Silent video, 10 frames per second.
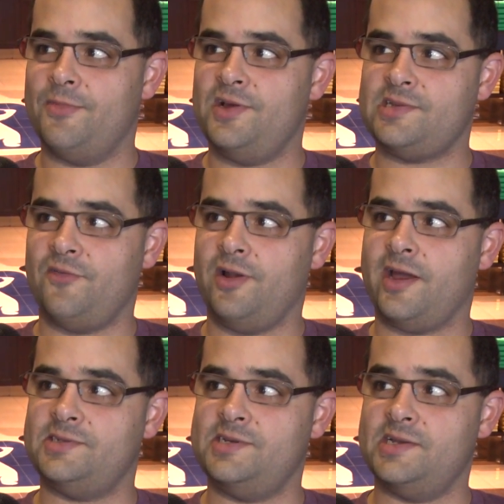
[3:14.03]
Things I've only
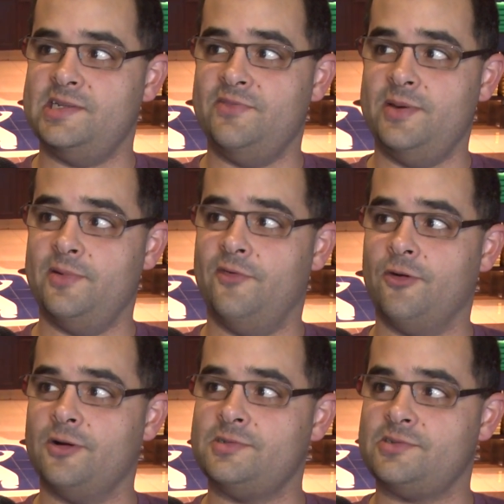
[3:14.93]
got to see on TV
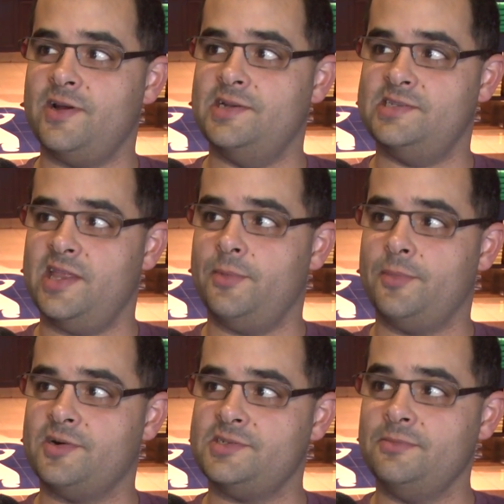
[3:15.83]
before. It's great to see them
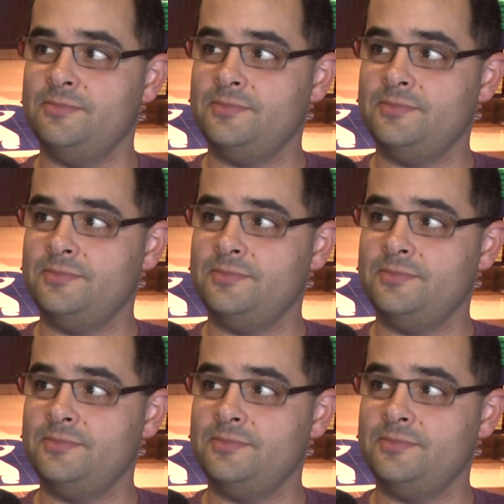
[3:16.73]
in person.